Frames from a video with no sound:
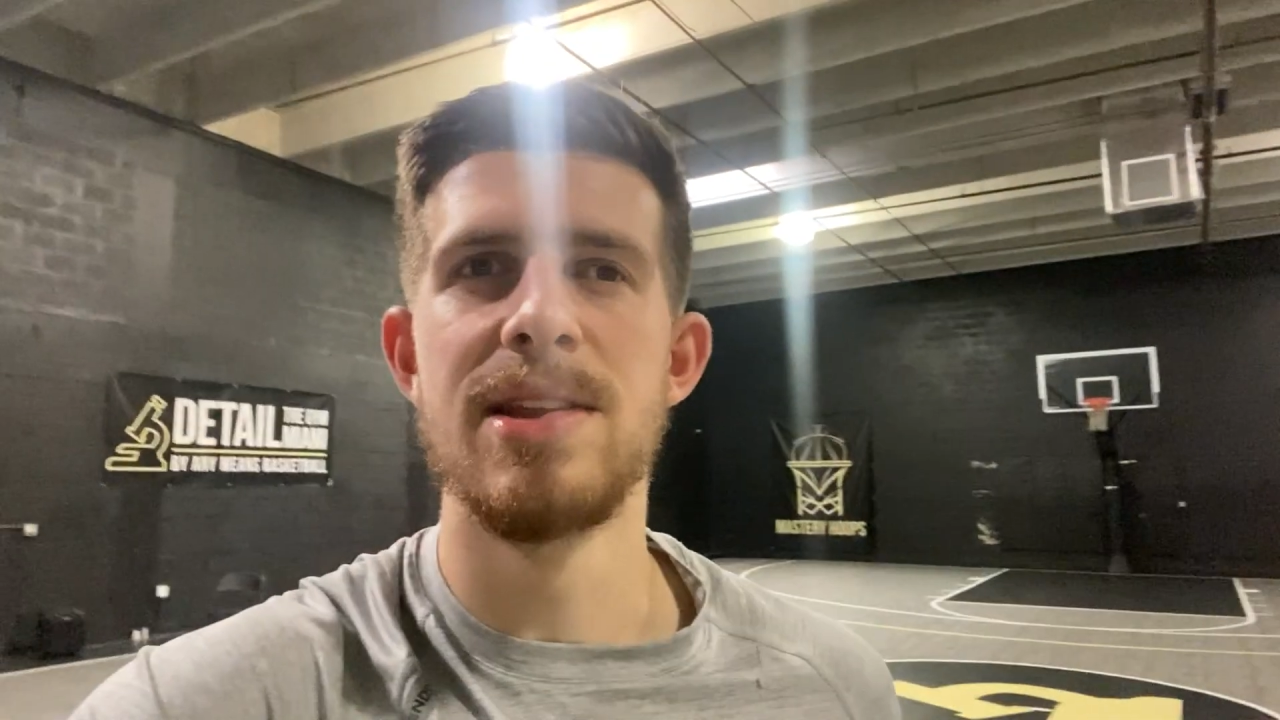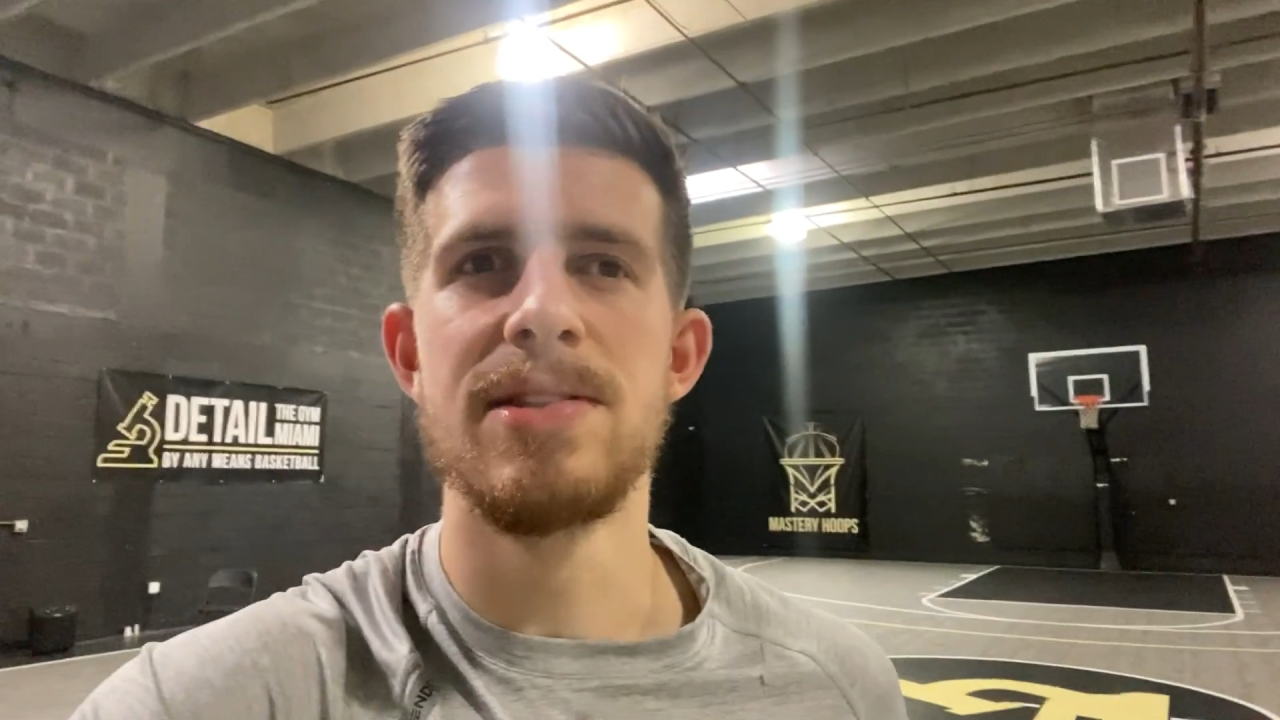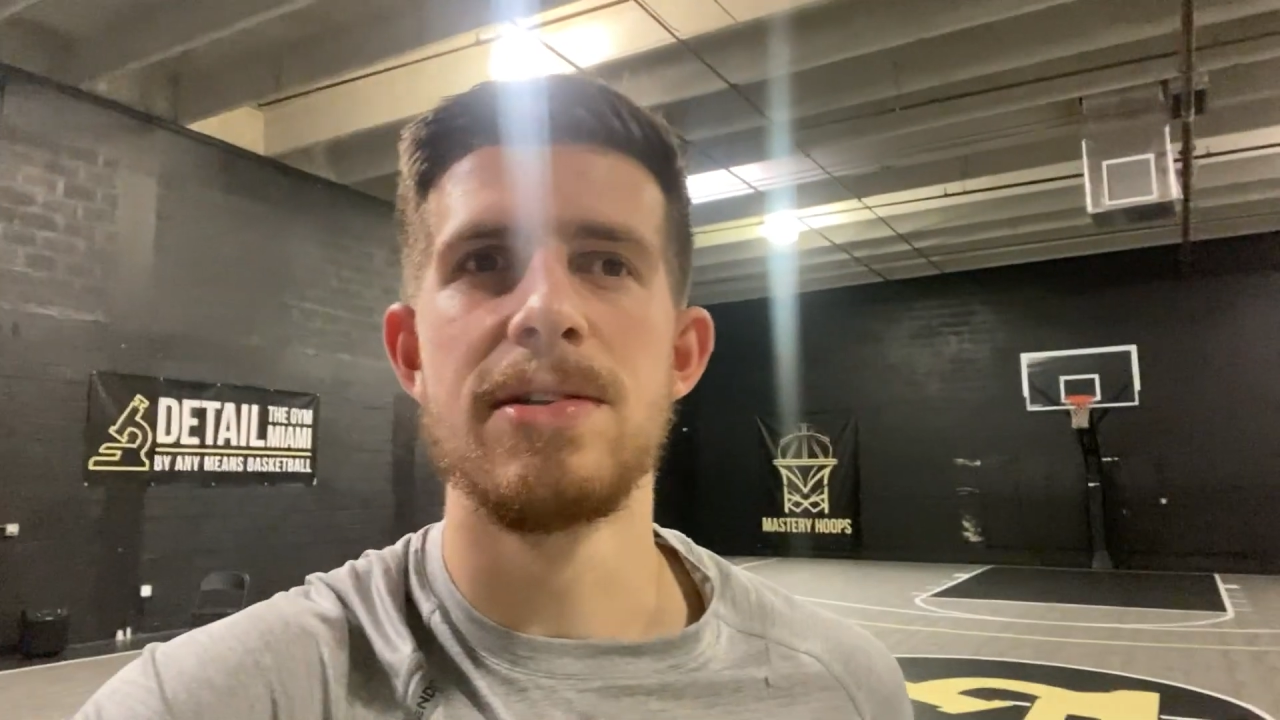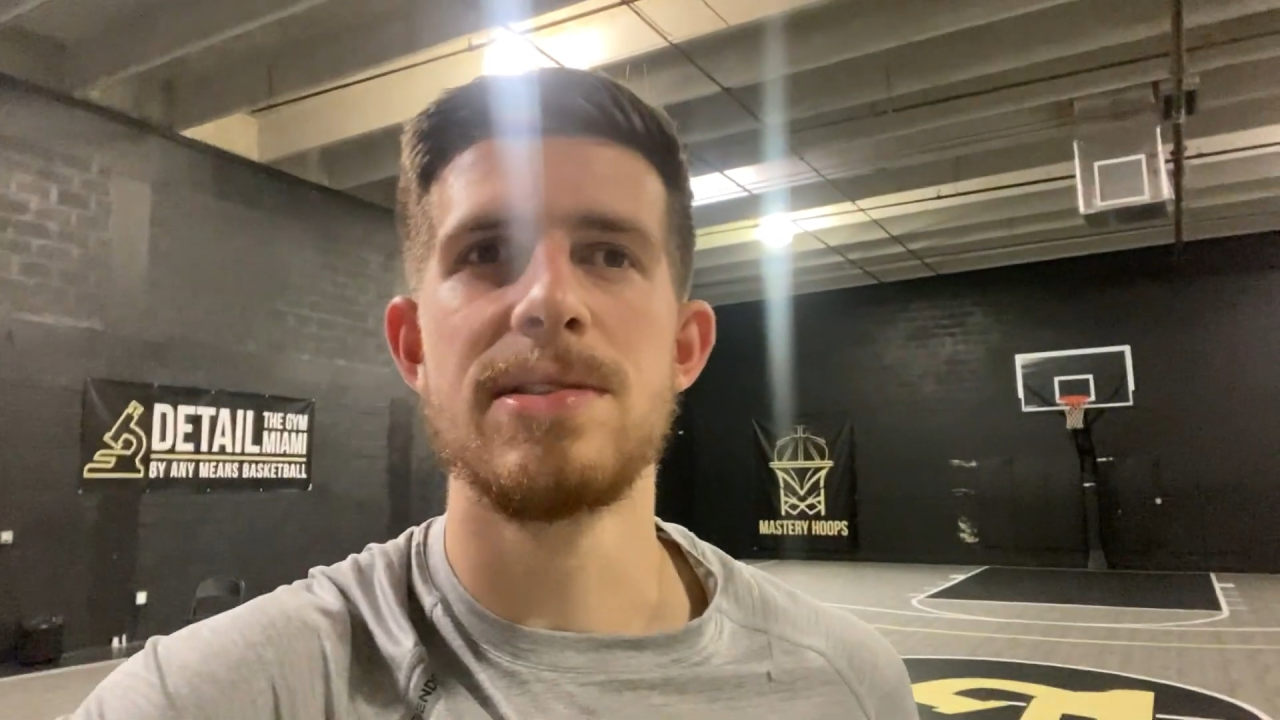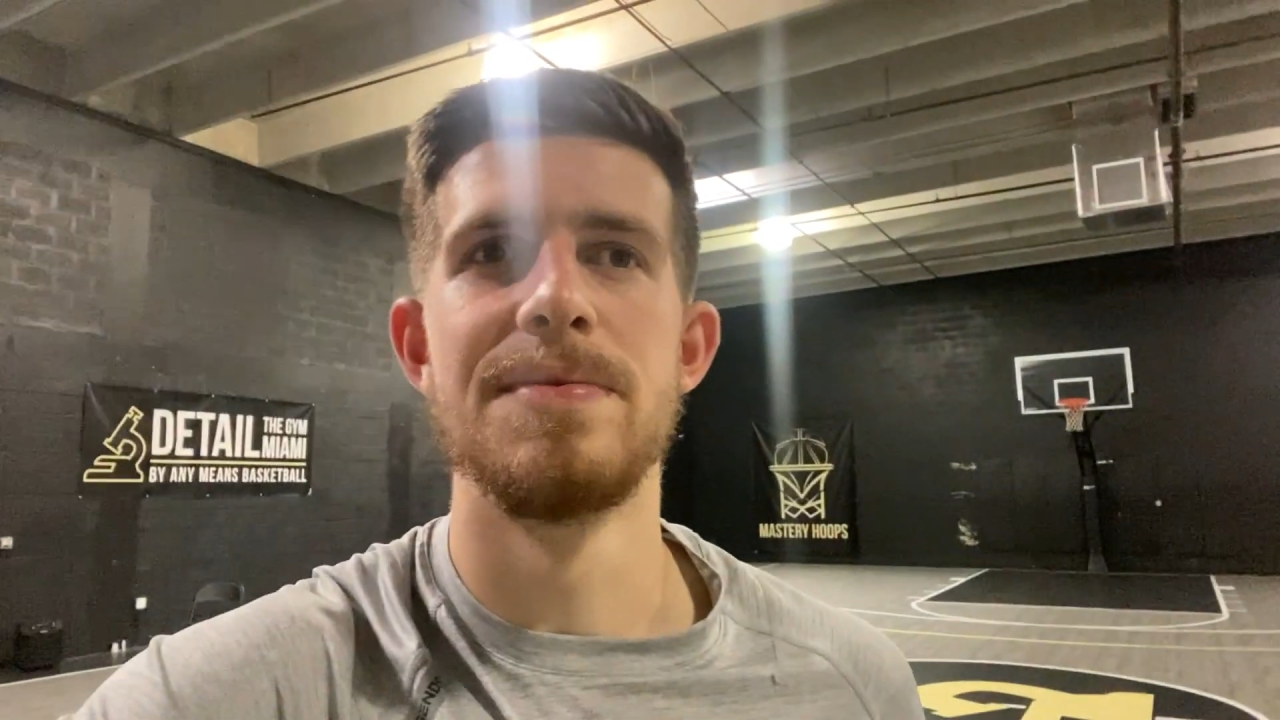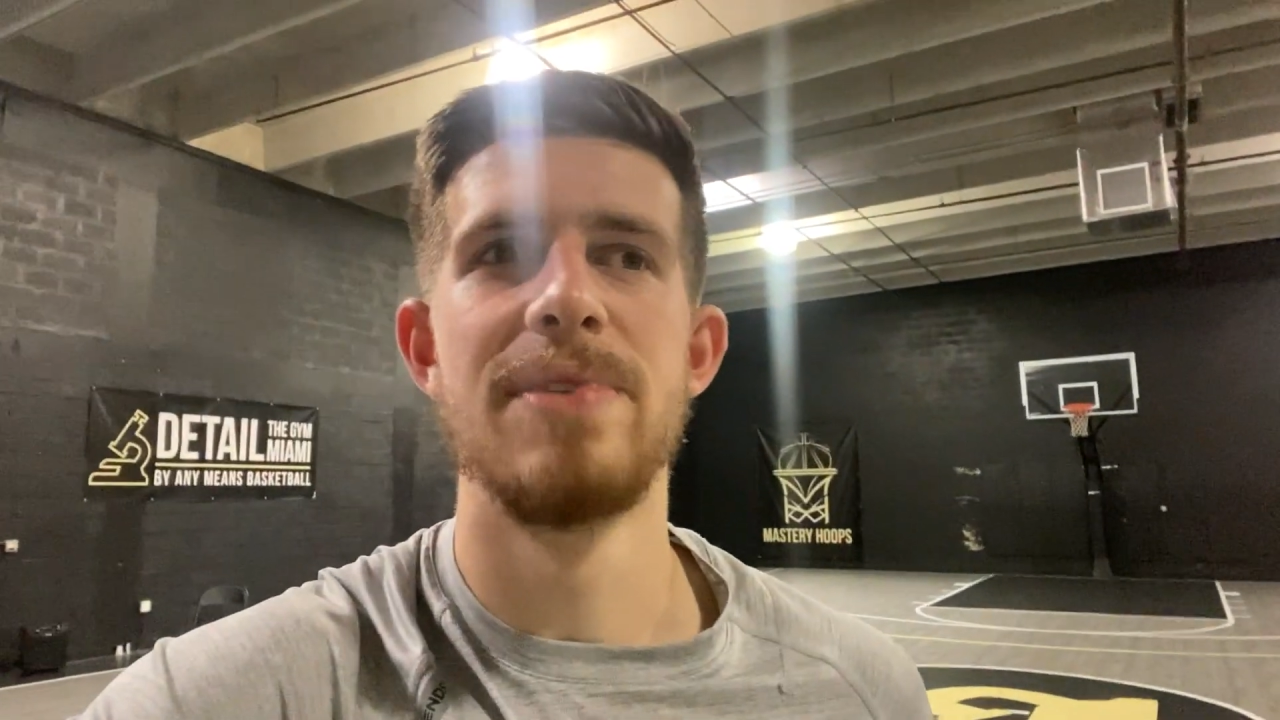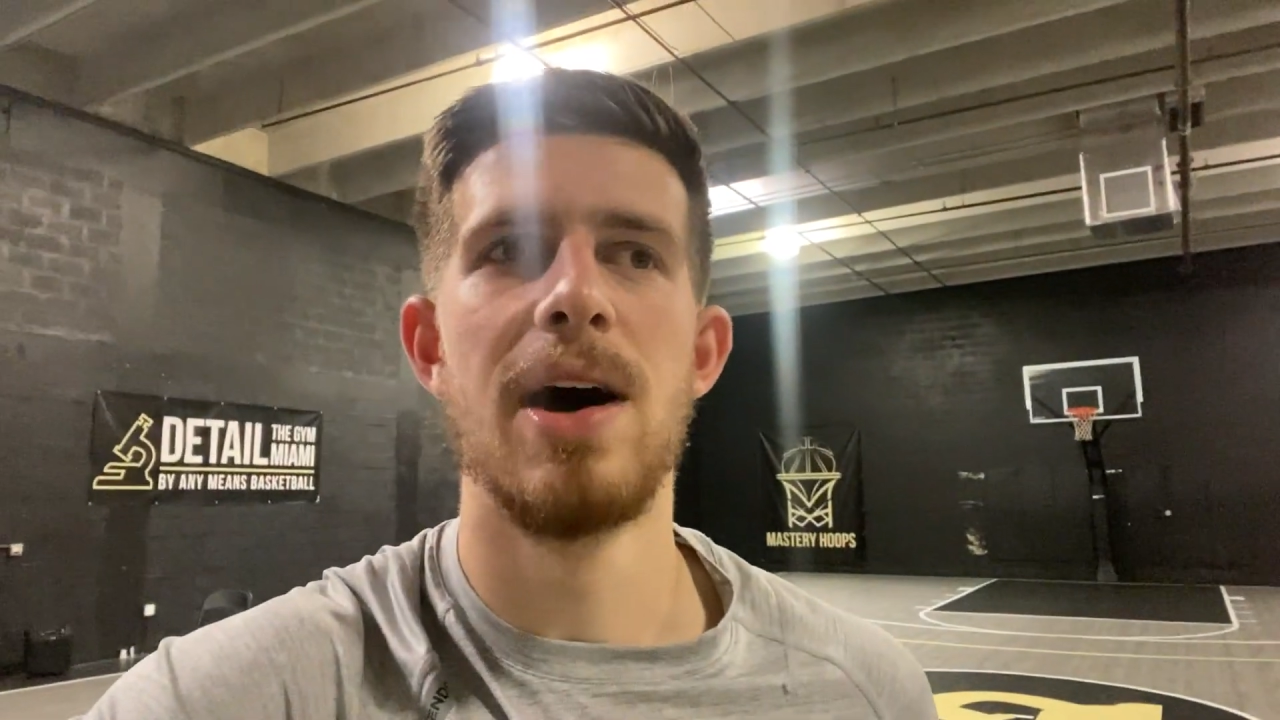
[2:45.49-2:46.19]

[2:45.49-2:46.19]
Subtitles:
that there's some